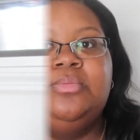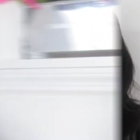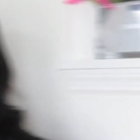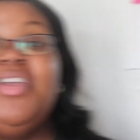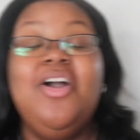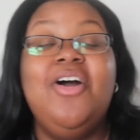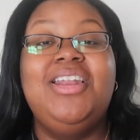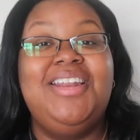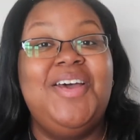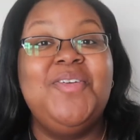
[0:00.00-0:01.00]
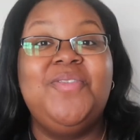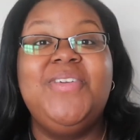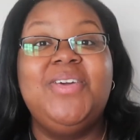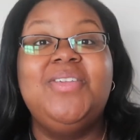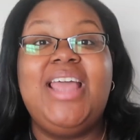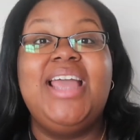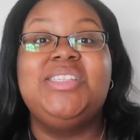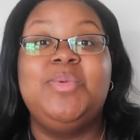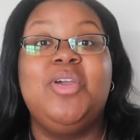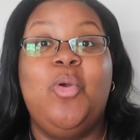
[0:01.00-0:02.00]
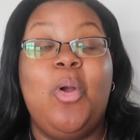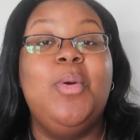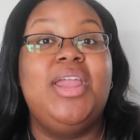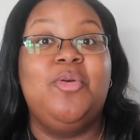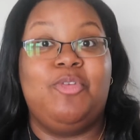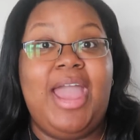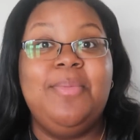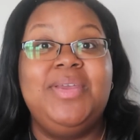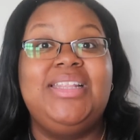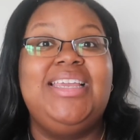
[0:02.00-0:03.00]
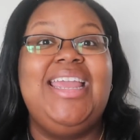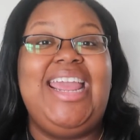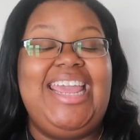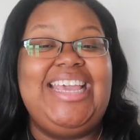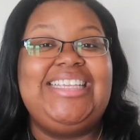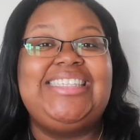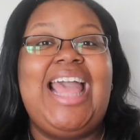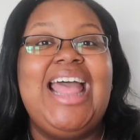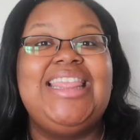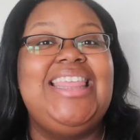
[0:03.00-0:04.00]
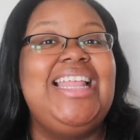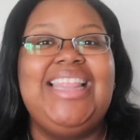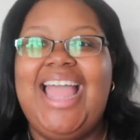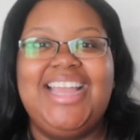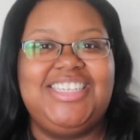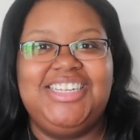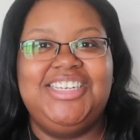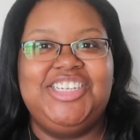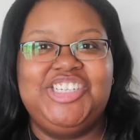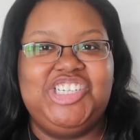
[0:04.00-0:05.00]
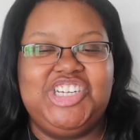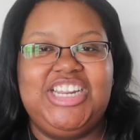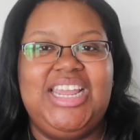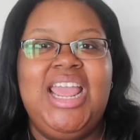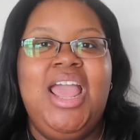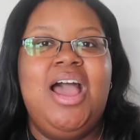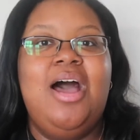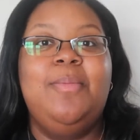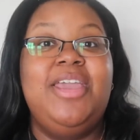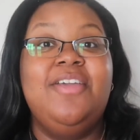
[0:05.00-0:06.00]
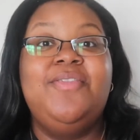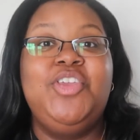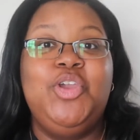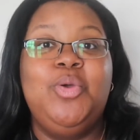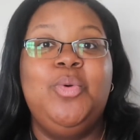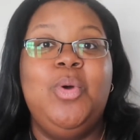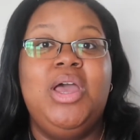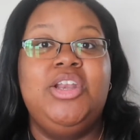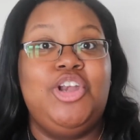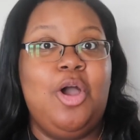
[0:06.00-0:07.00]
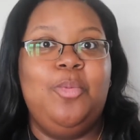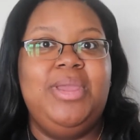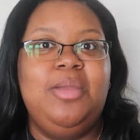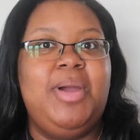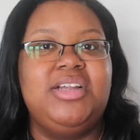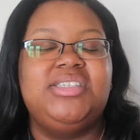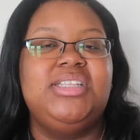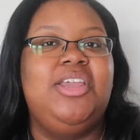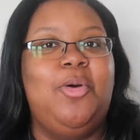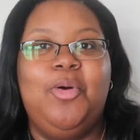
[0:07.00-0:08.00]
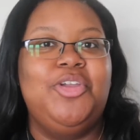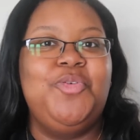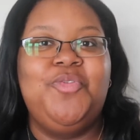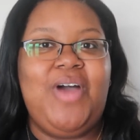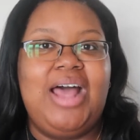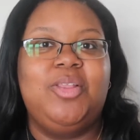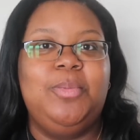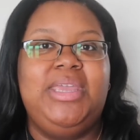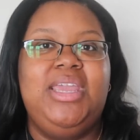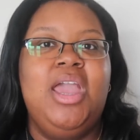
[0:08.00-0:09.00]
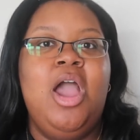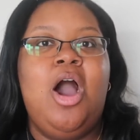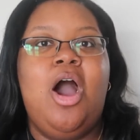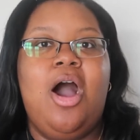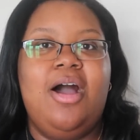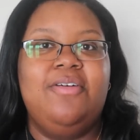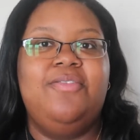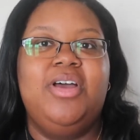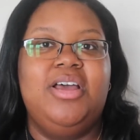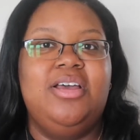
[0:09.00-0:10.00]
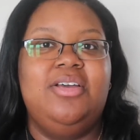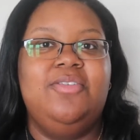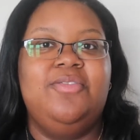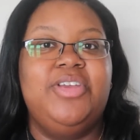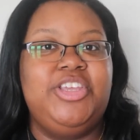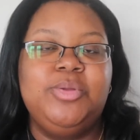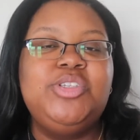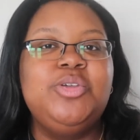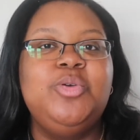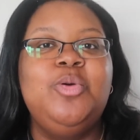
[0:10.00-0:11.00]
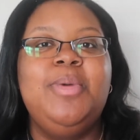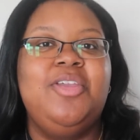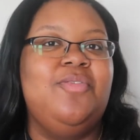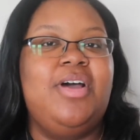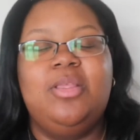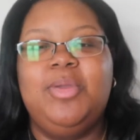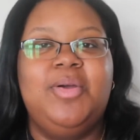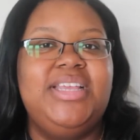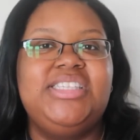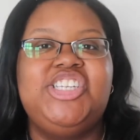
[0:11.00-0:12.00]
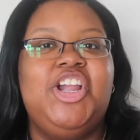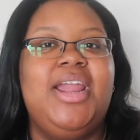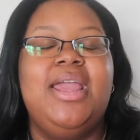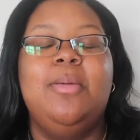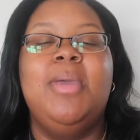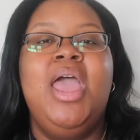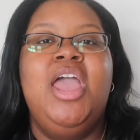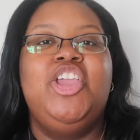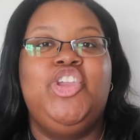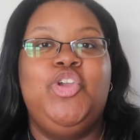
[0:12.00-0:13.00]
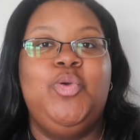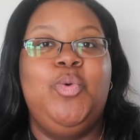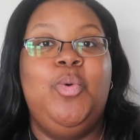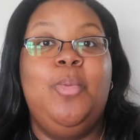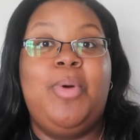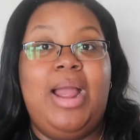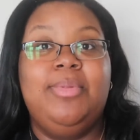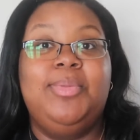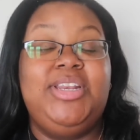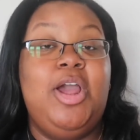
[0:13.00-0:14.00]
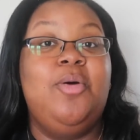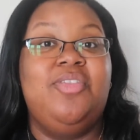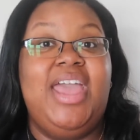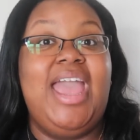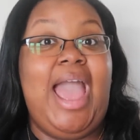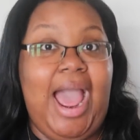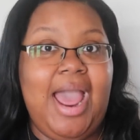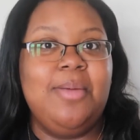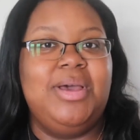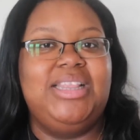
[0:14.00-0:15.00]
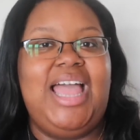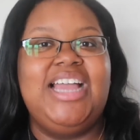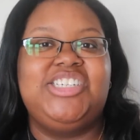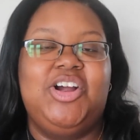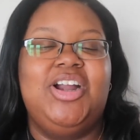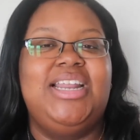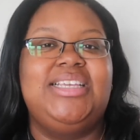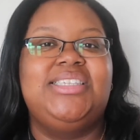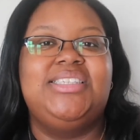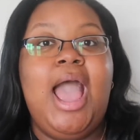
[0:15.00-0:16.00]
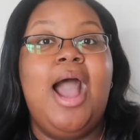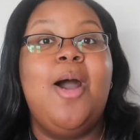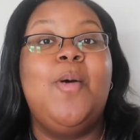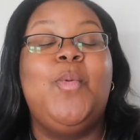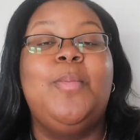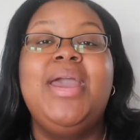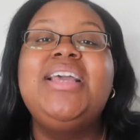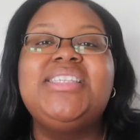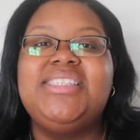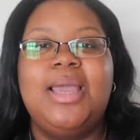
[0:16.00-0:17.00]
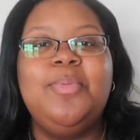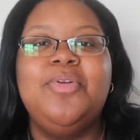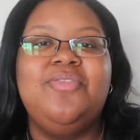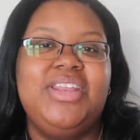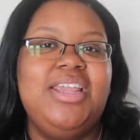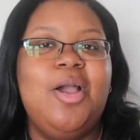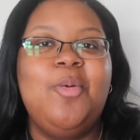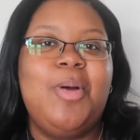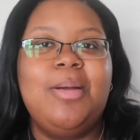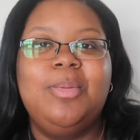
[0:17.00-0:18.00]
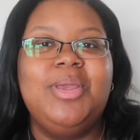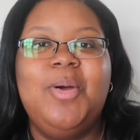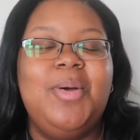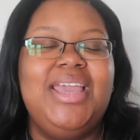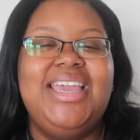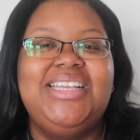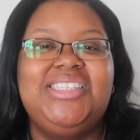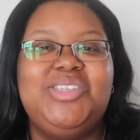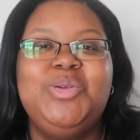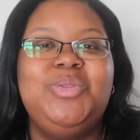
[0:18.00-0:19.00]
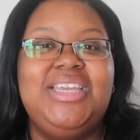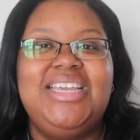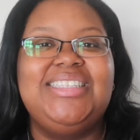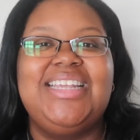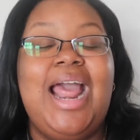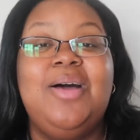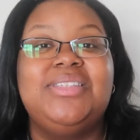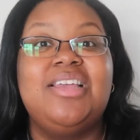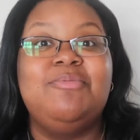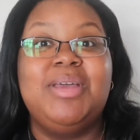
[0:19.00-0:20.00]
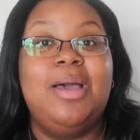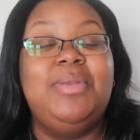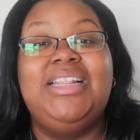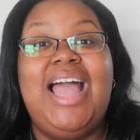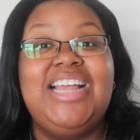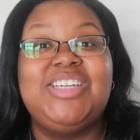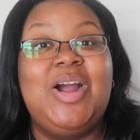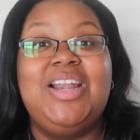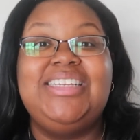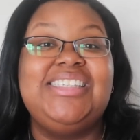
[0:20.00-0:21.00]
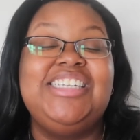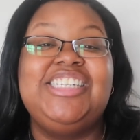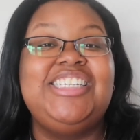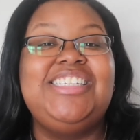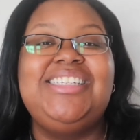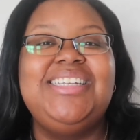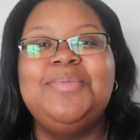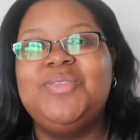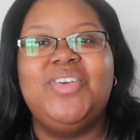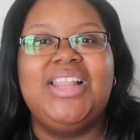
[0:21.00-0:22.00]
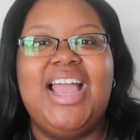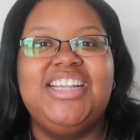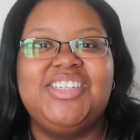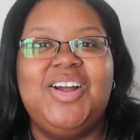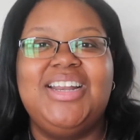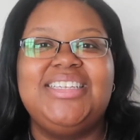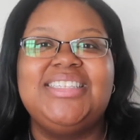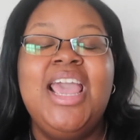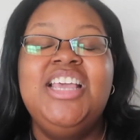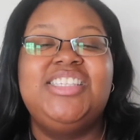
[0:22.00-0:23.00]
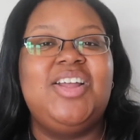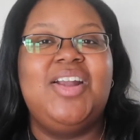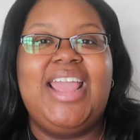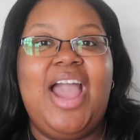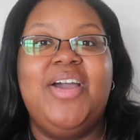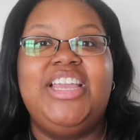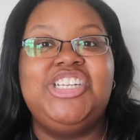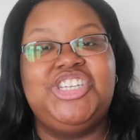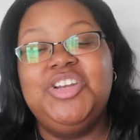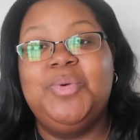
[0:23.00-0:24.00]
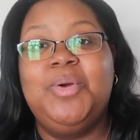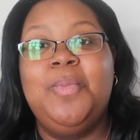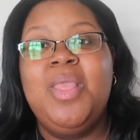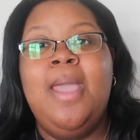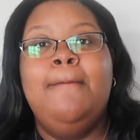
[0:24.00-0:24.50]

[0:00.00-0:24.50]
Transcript: Moving on, another field that has been growing rapidly is the lash industry. Um, if you know me personally or you follow me off of YouTube and you follow me on Instagram, you probably know that I'm a lash artist. I will make a separate video probably going into the ins and outs of becoming a lash artist and just tips for lash artists starting out in general.